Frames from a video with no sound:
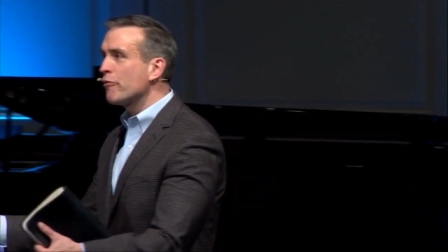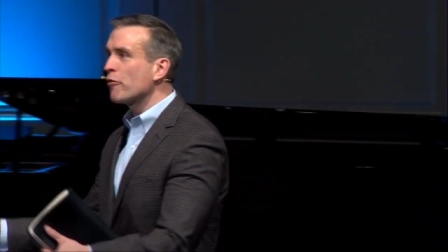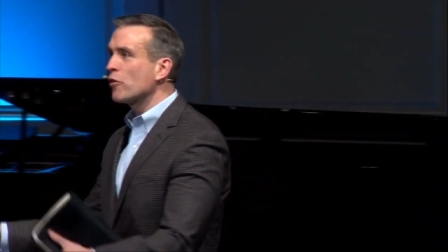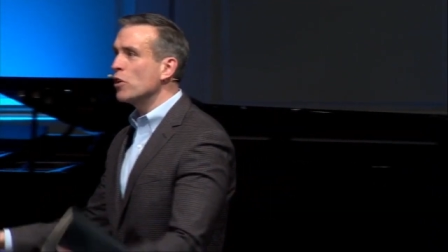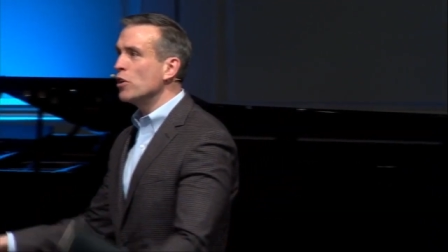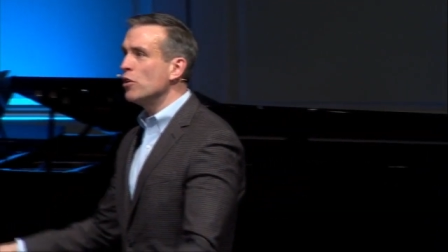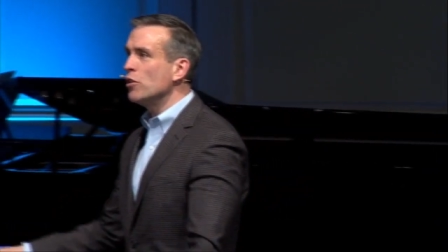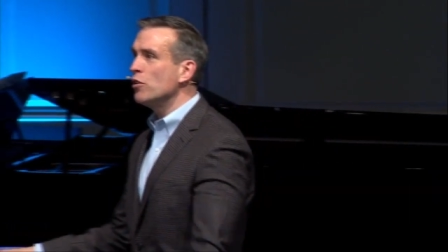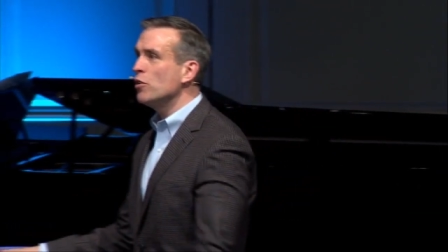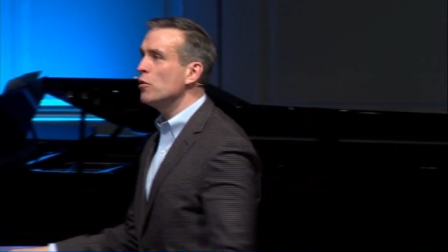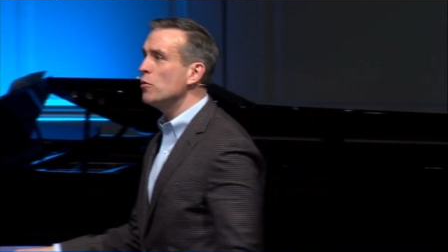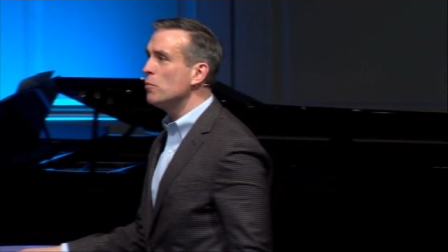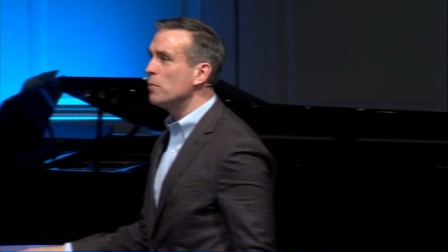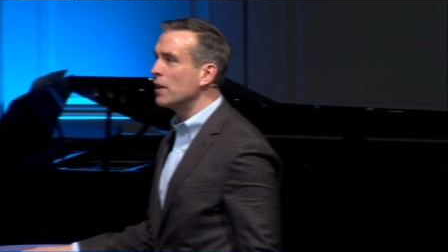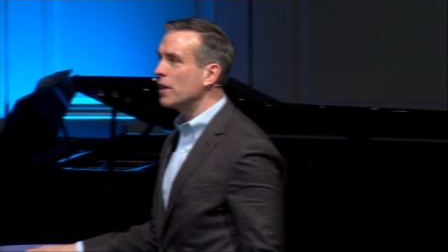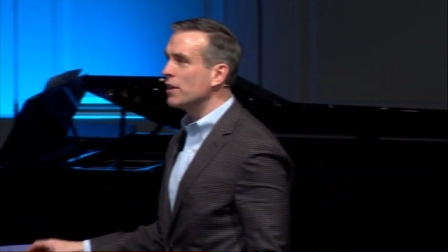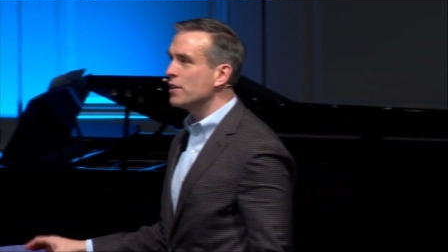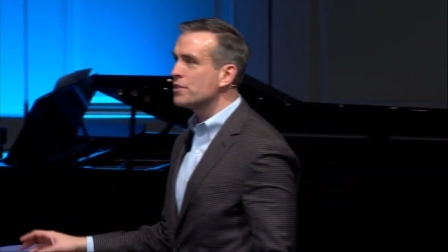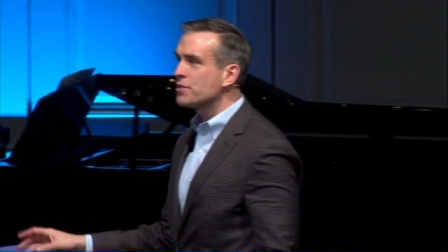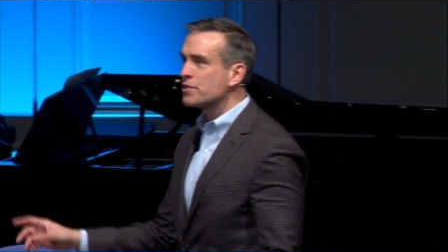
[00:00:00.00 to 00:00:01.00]
for you
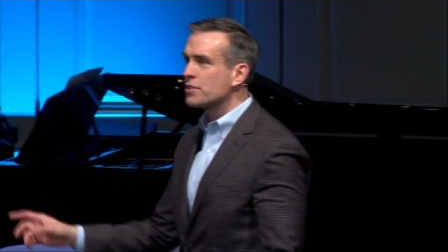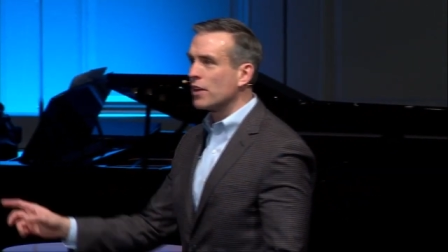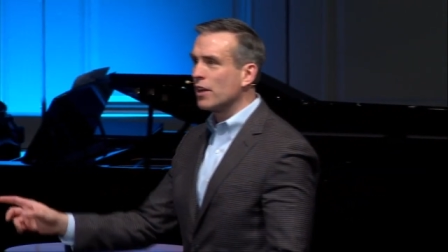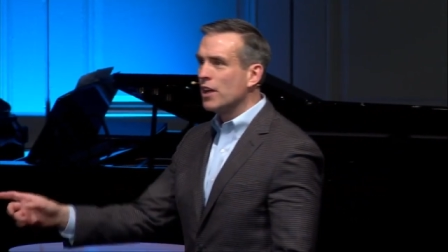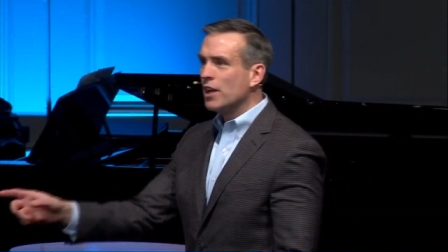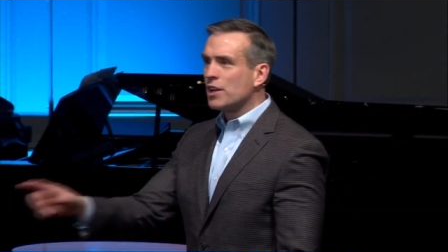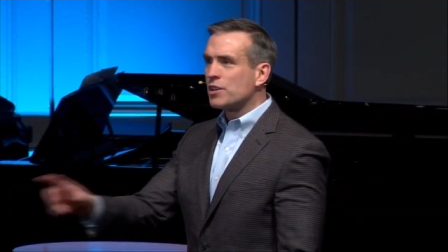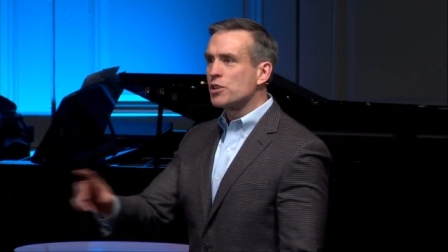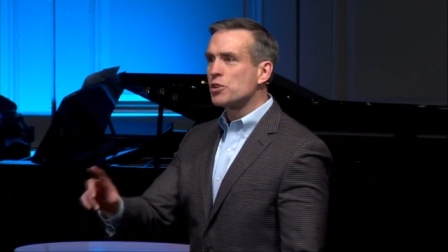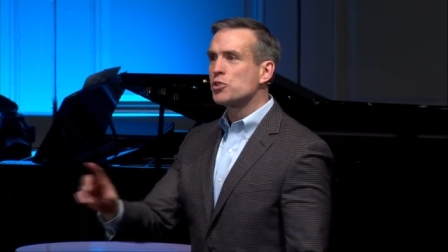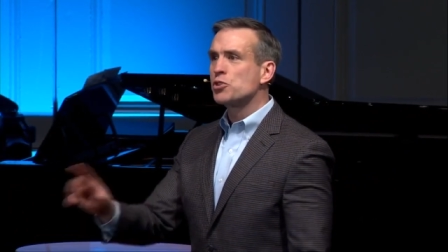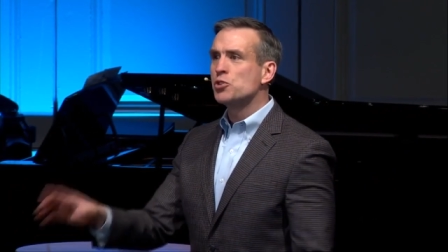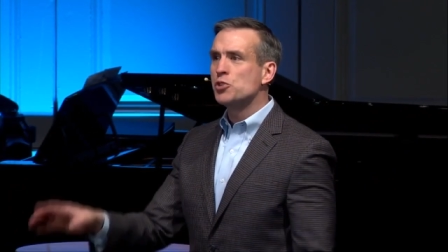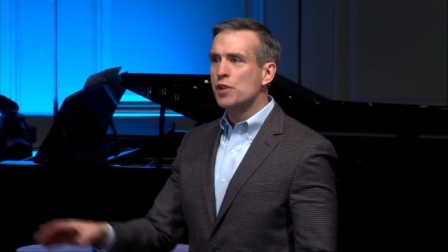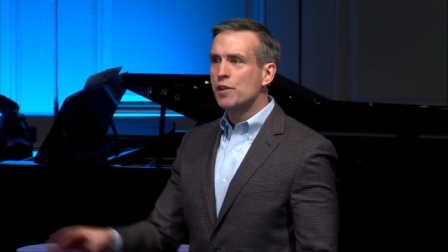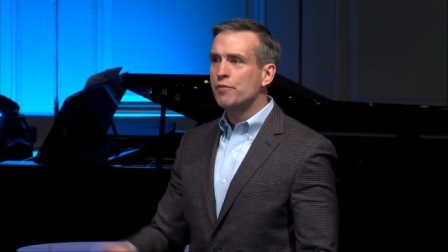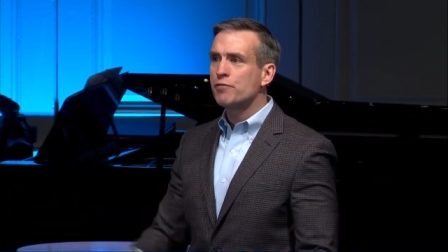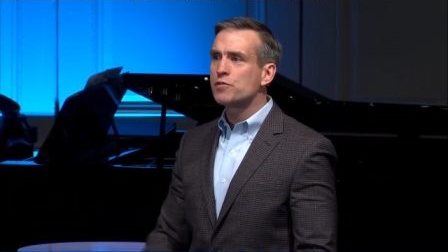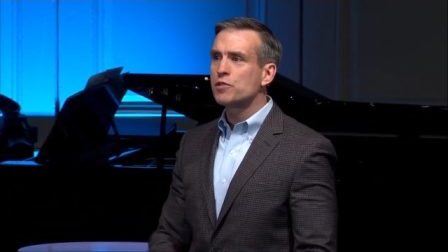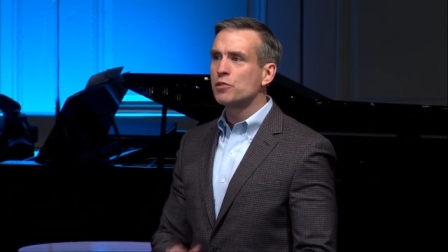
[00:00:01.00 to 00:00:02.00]
begins to, to
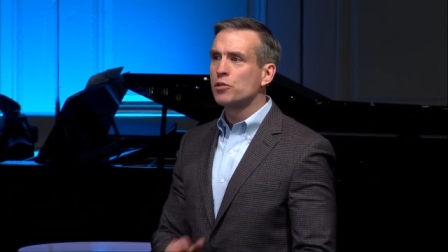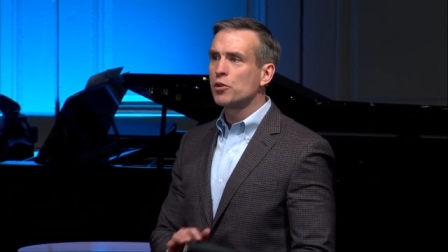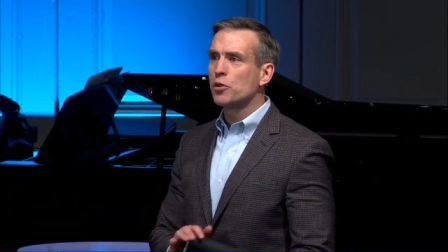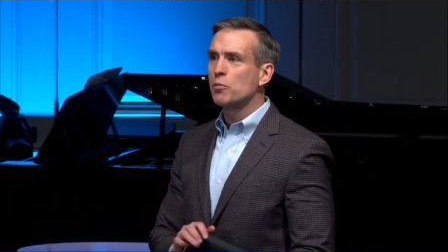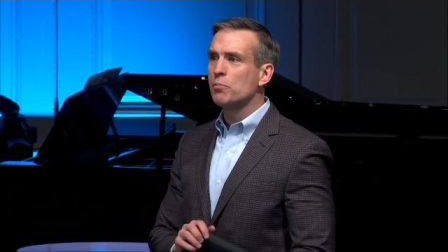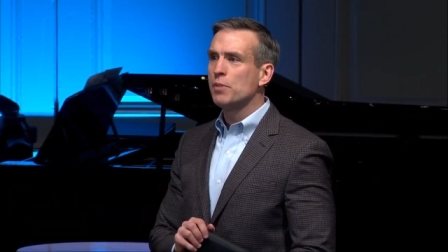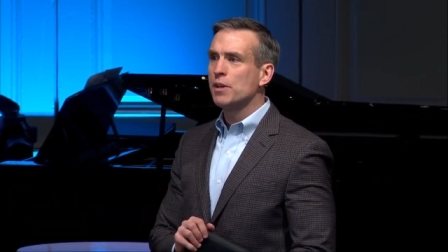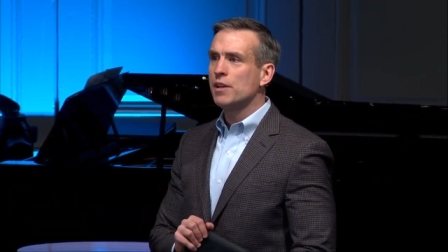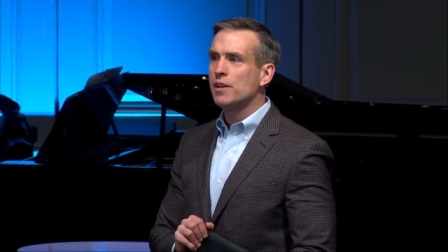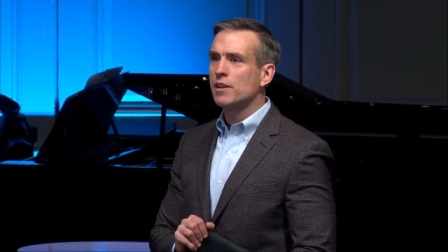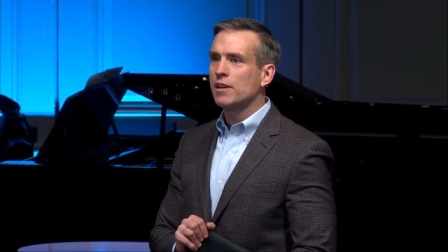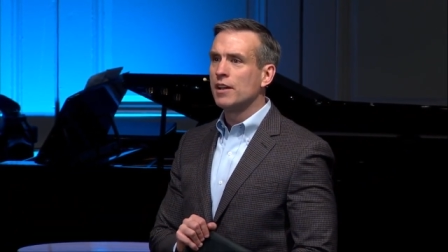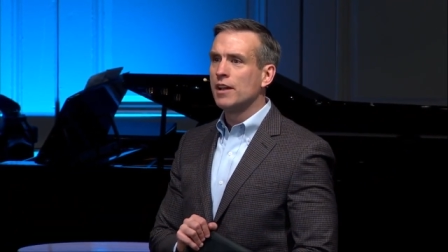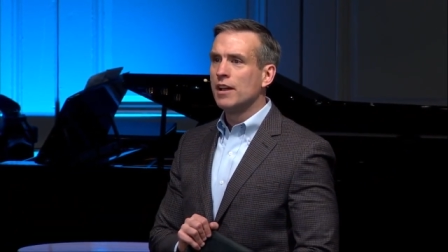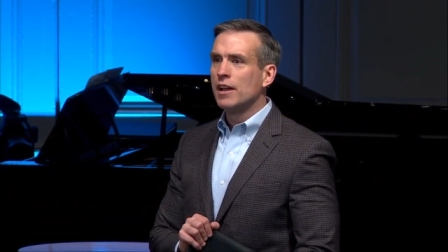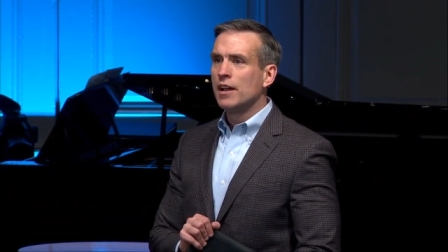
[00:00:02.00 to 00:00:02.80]
shift a little bit.